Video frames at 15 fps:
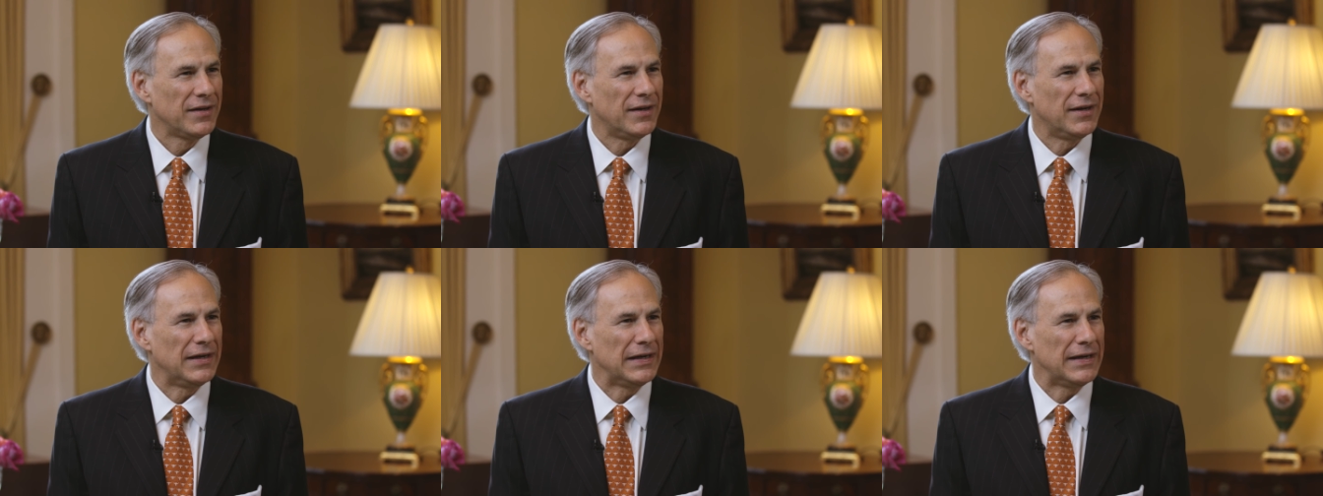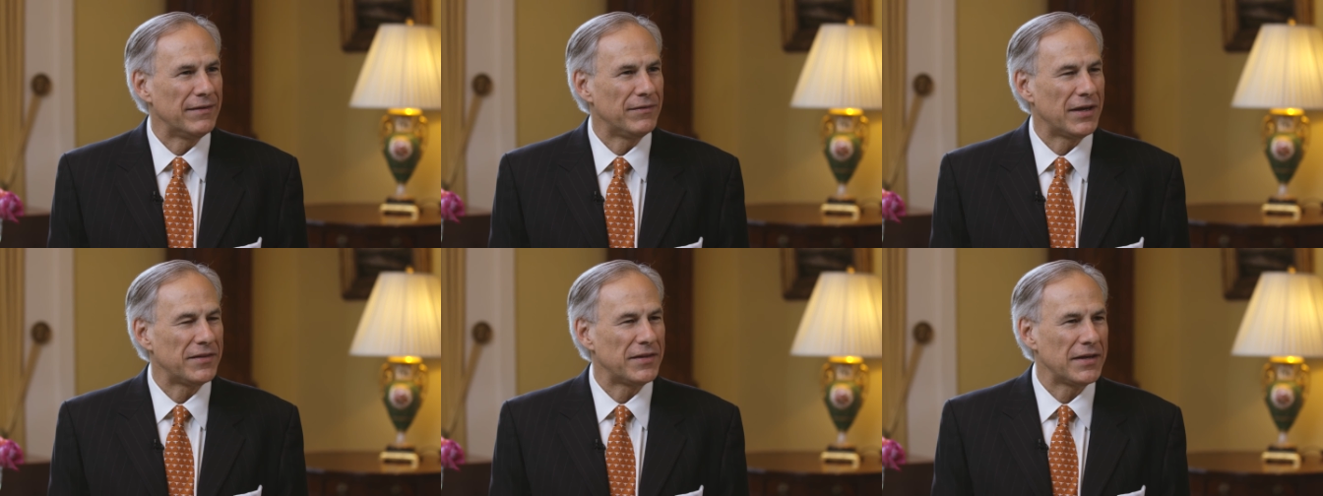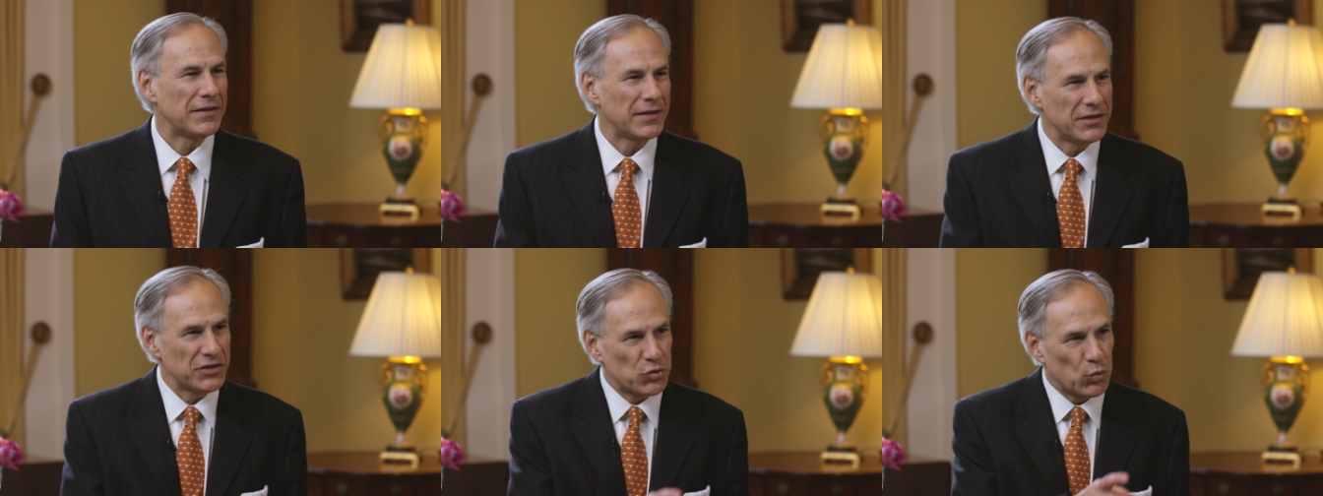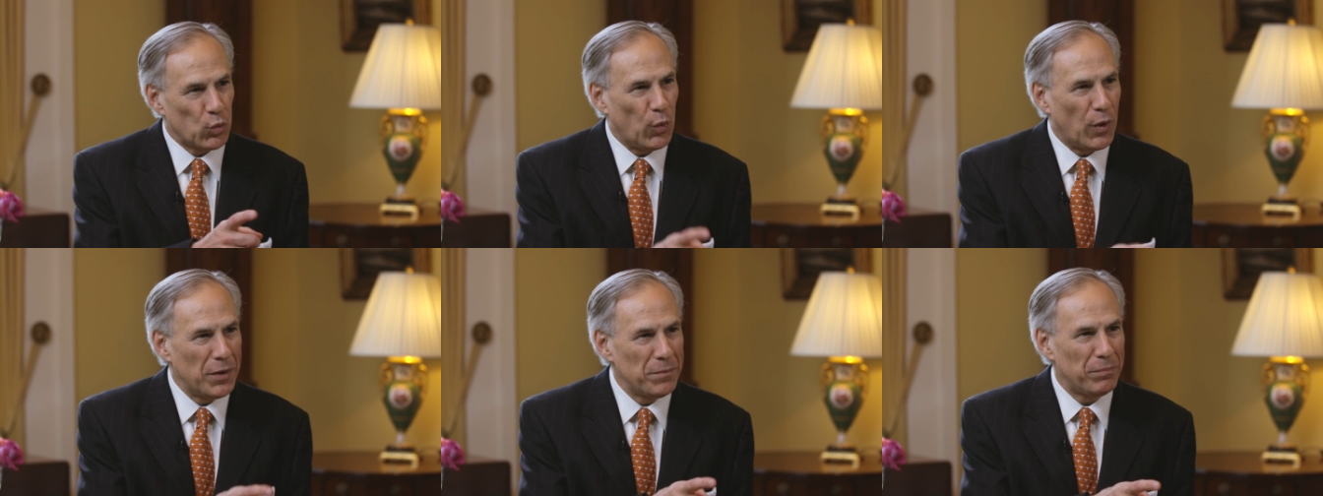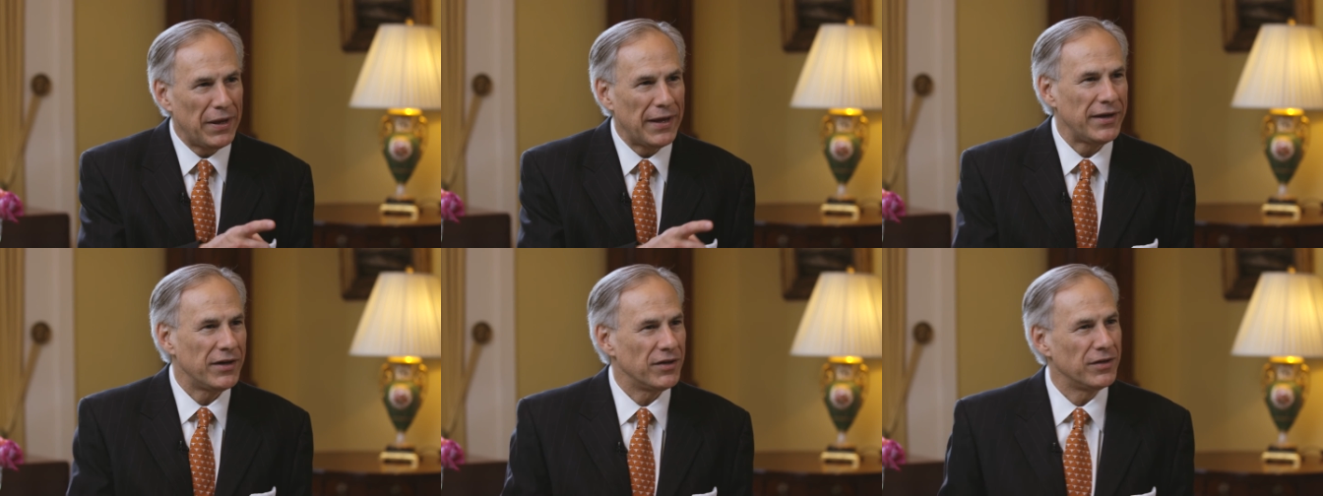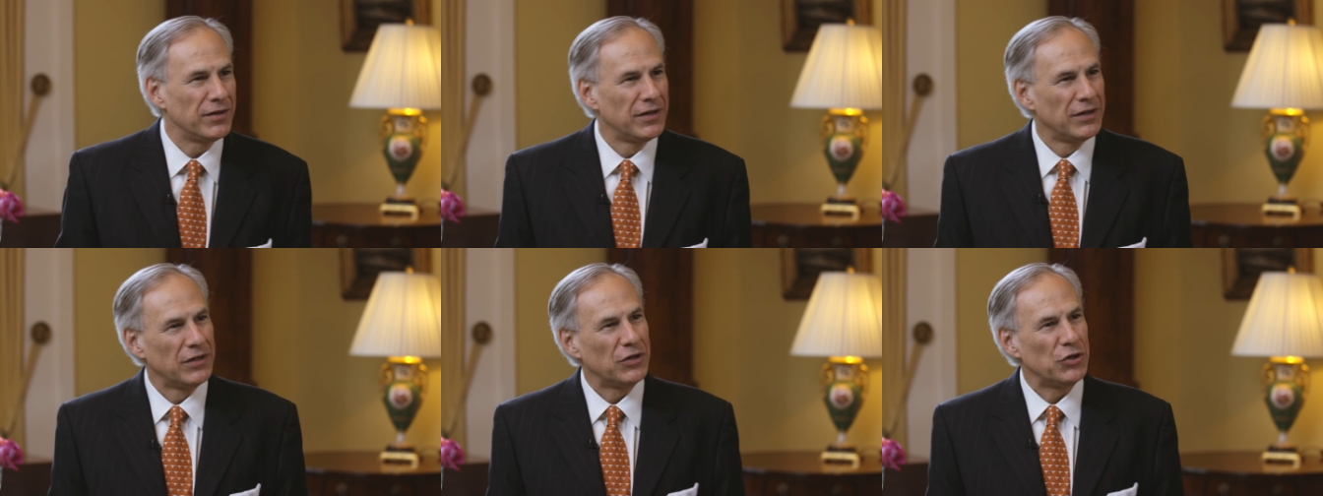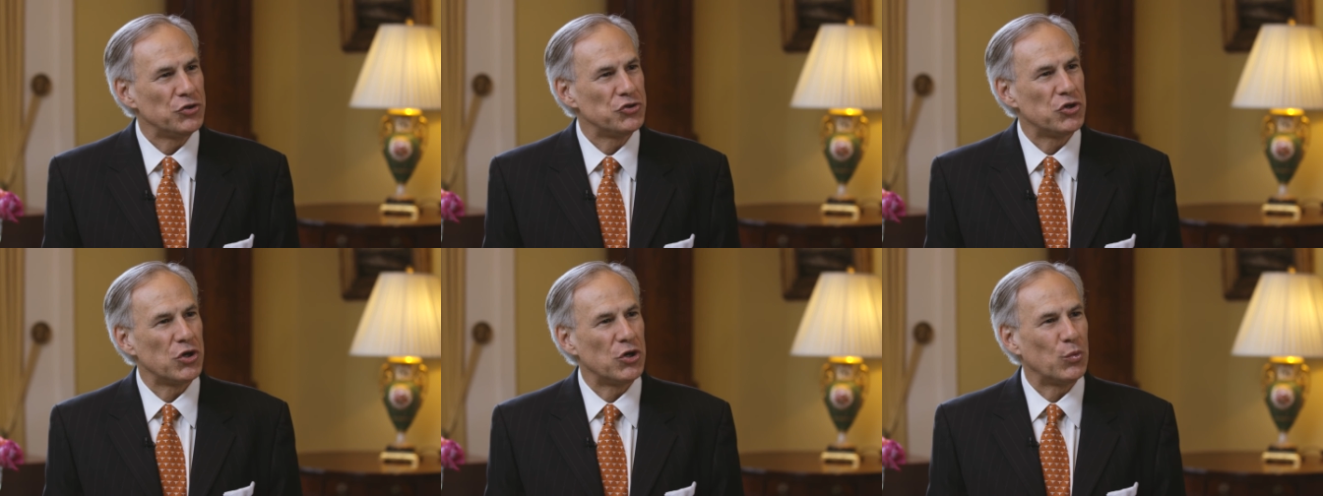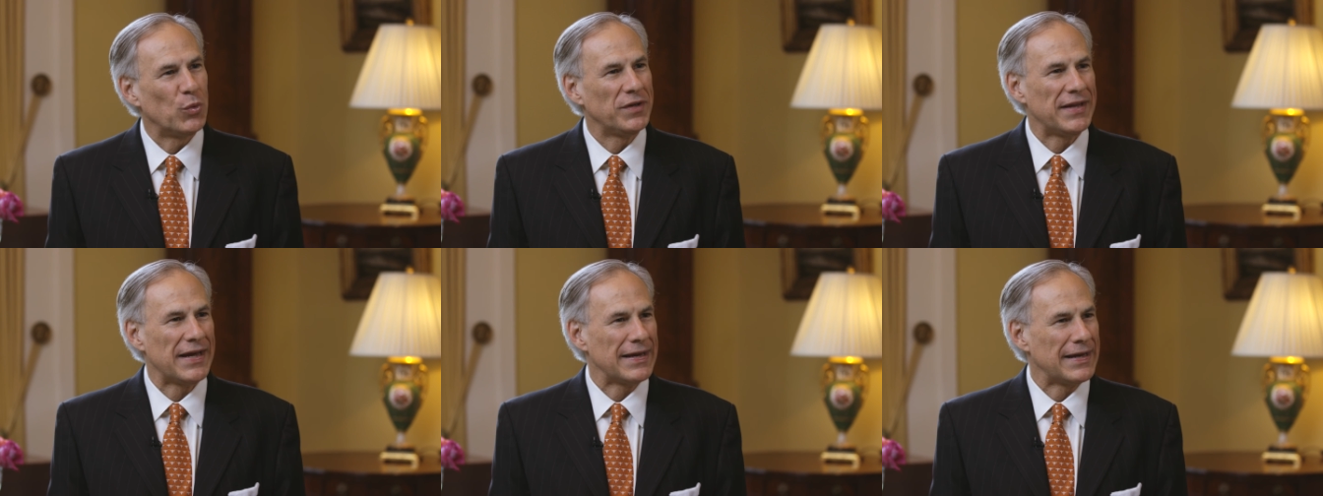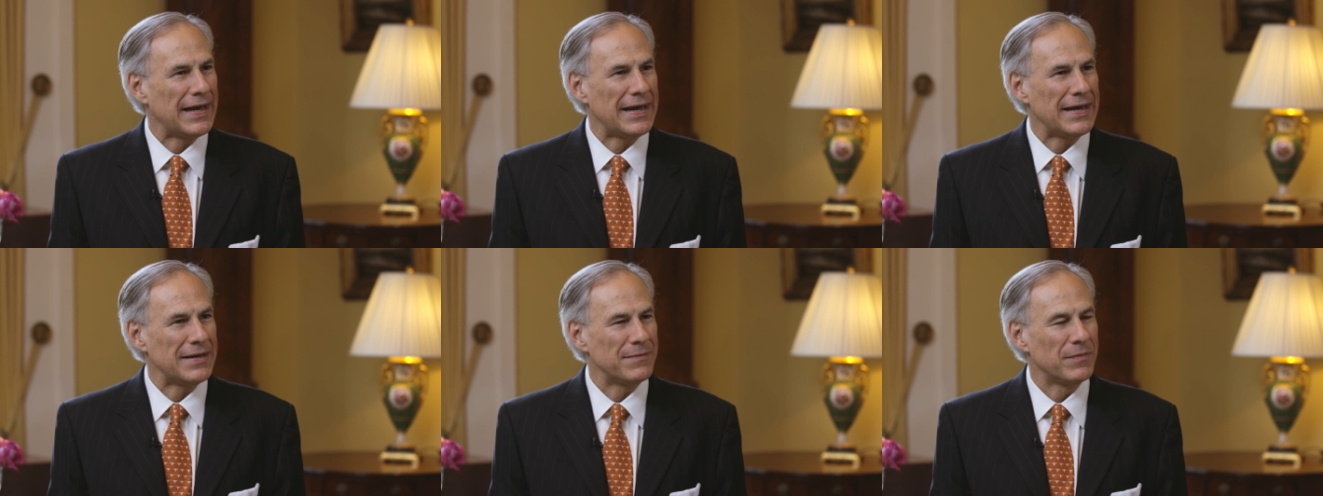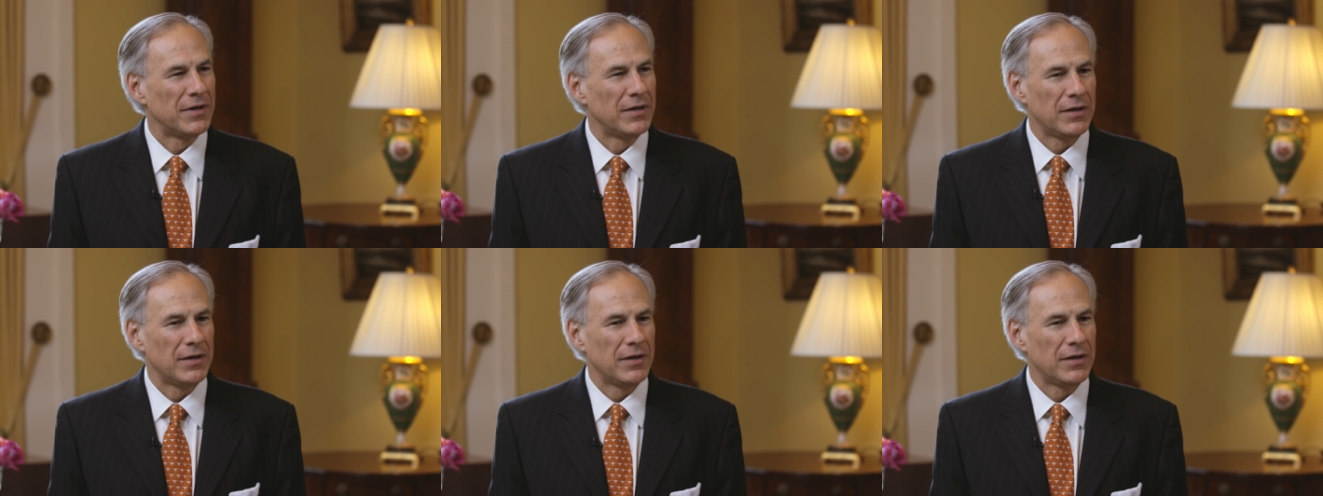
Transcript: uh, if they think that it's one player who's going to win that game,